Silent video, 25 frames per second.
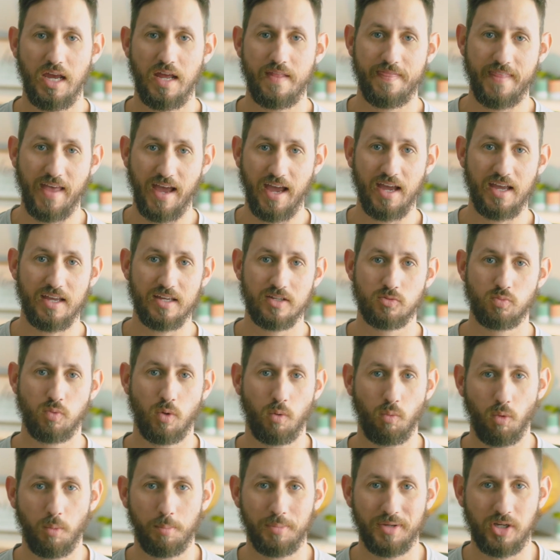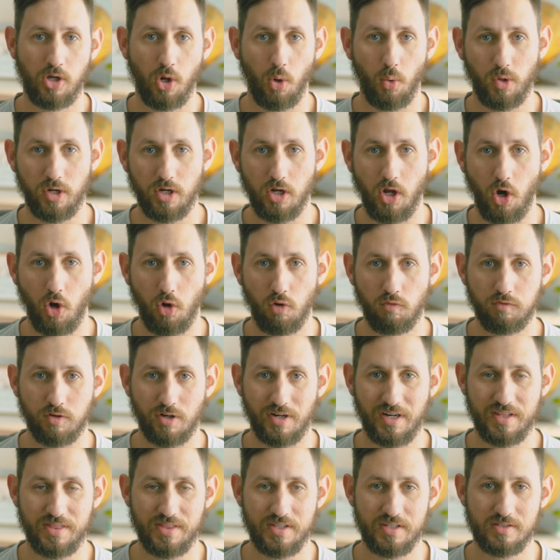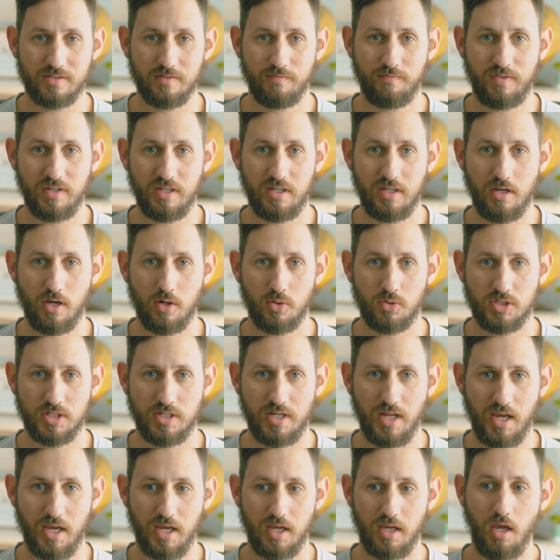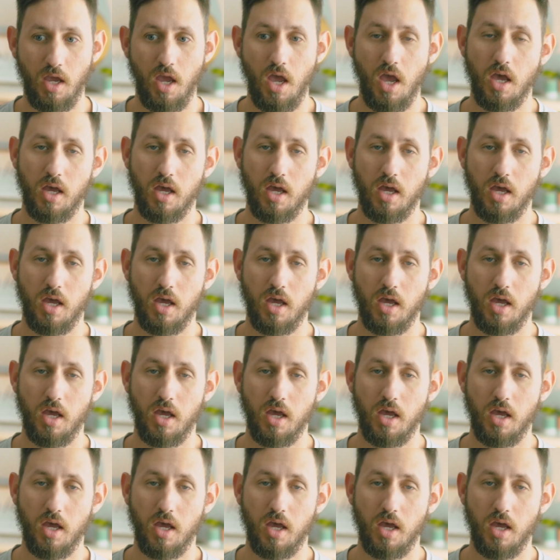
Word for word: That is what we'll be going over in this video today.